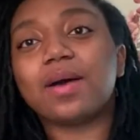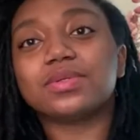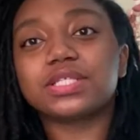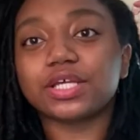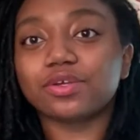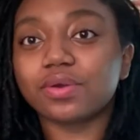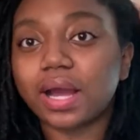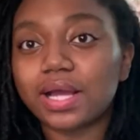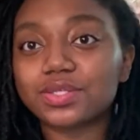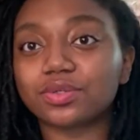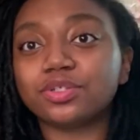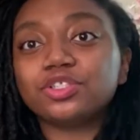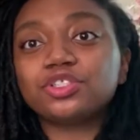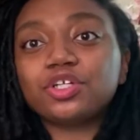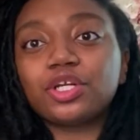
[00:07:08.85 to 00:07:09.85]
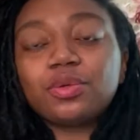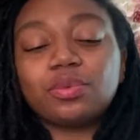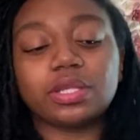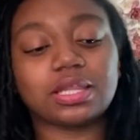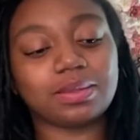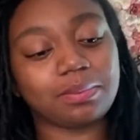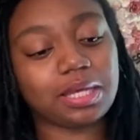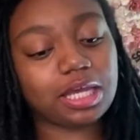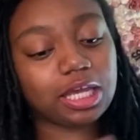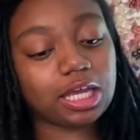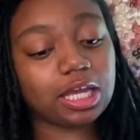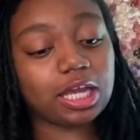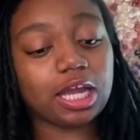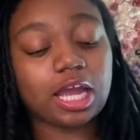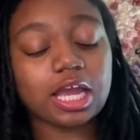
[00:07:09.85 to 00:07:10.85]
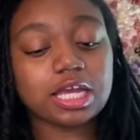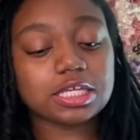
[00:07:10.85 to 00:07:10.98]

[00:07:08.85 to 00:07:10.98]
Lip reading: will take you guys on a journey with me.